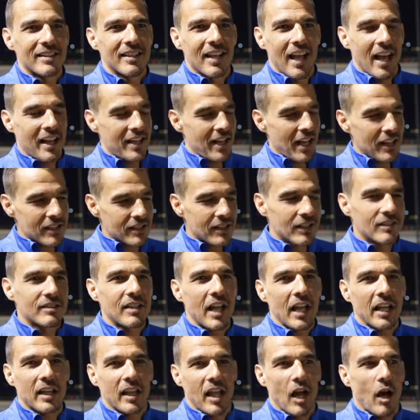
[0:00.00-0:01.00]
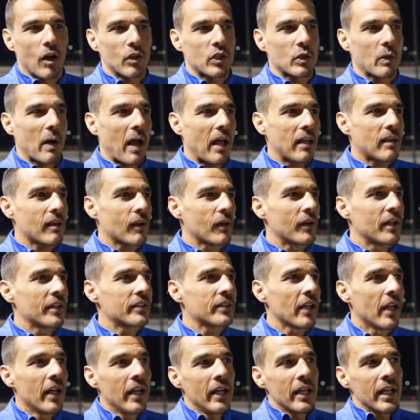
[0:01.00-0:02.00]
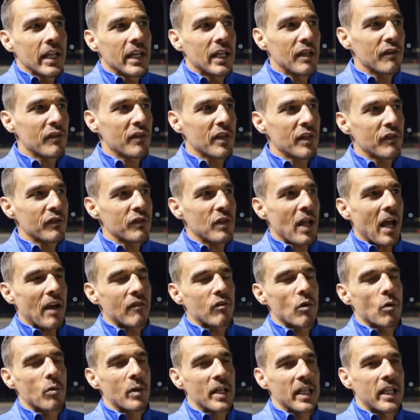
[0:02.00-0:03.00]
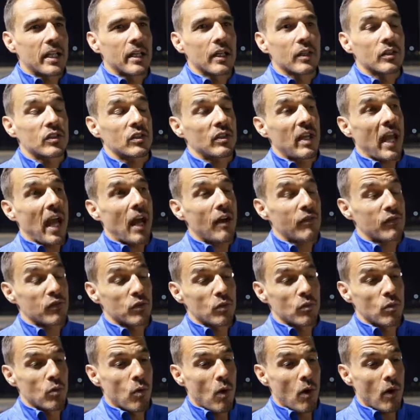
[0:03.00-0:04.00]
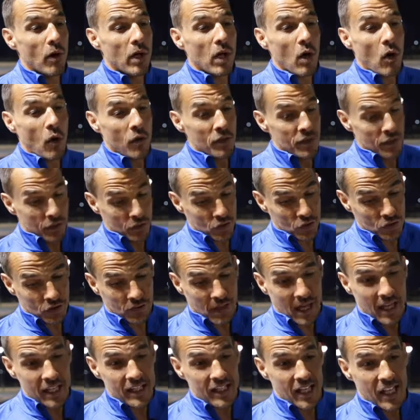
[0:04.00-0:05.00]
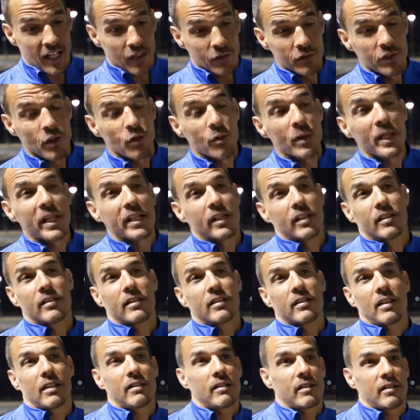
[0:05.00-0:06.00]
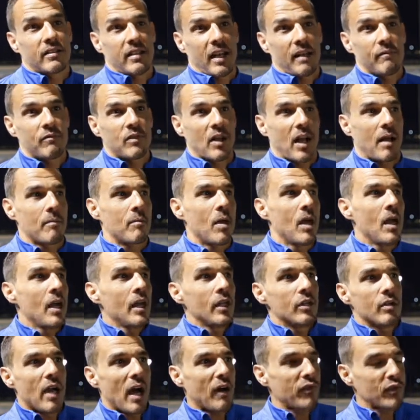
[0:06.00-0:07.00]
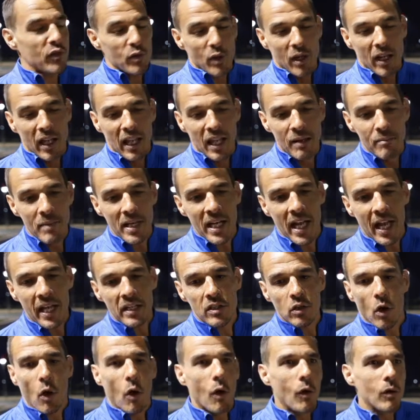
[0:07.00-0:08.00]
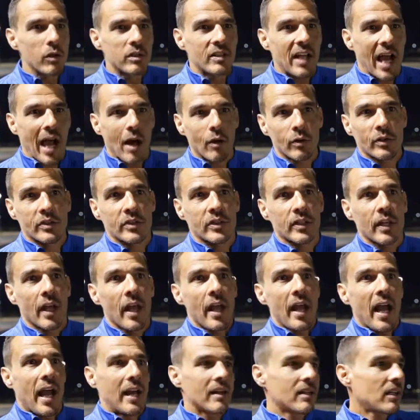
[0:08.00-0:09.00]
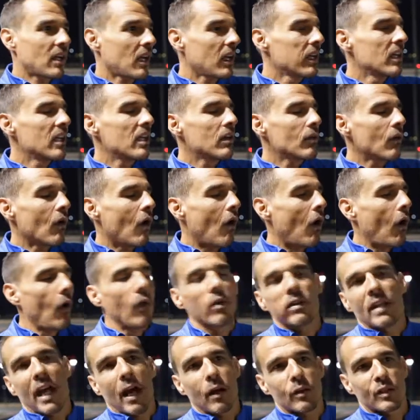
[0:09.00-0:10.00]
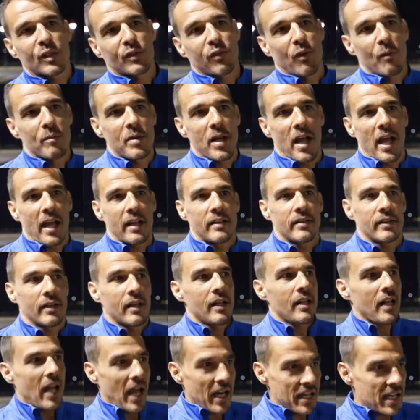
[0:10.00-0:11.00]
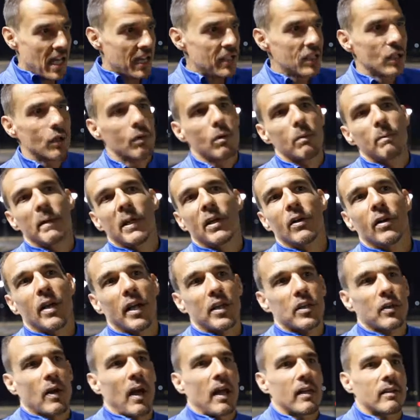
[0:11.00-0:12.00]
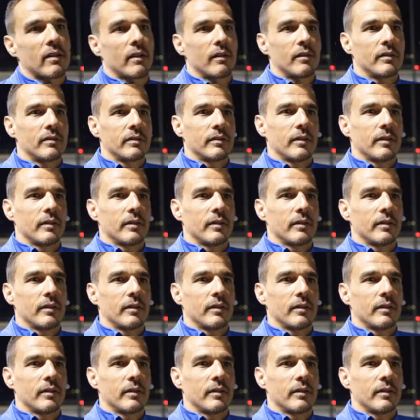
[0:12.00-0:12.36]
And that's exactly how triathlon is. Even if you have a weakness, you have to work on your strength and on your weaknesses at the same time. You have to eliminate all doubts and clear all doubts from your head. And then you will be good at triathlon.